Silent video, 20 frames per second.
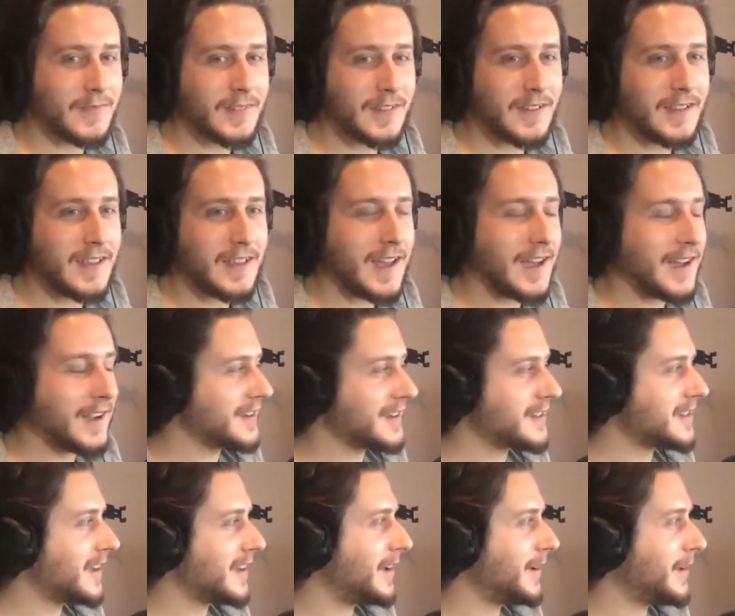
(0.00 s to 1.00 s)
yeah,
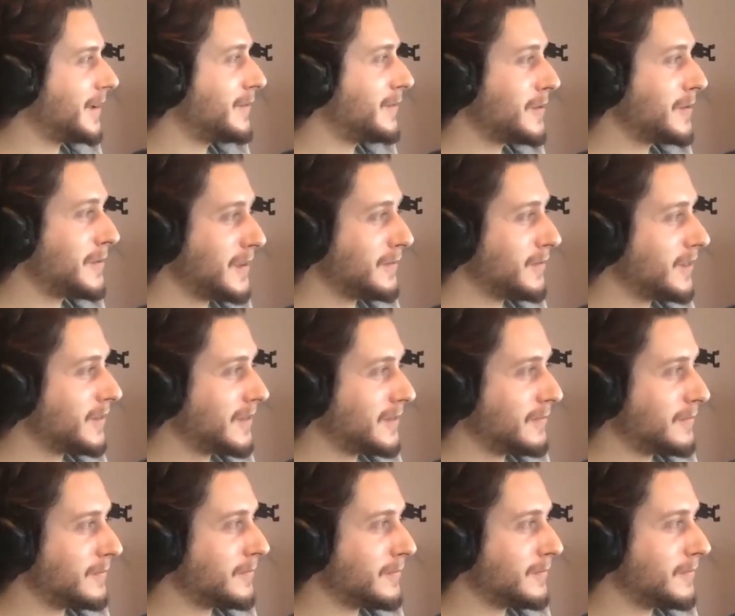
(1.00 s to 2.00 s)
because
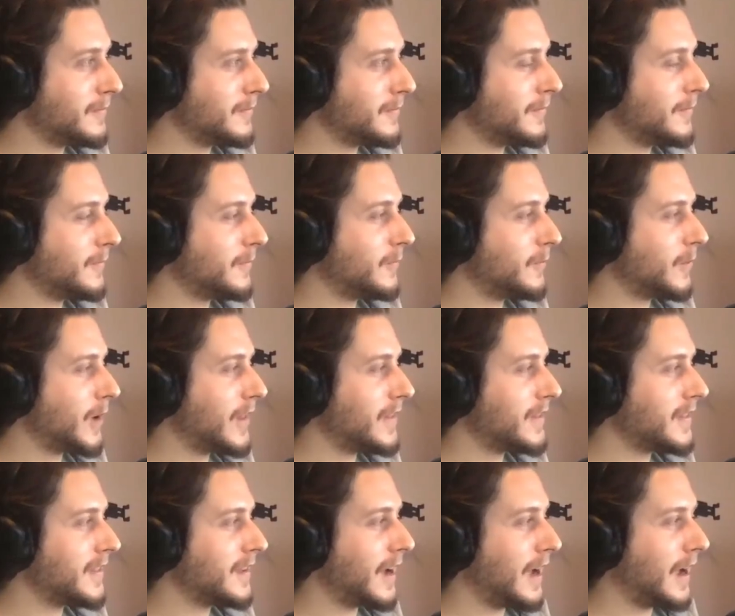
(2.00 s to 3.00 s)
even when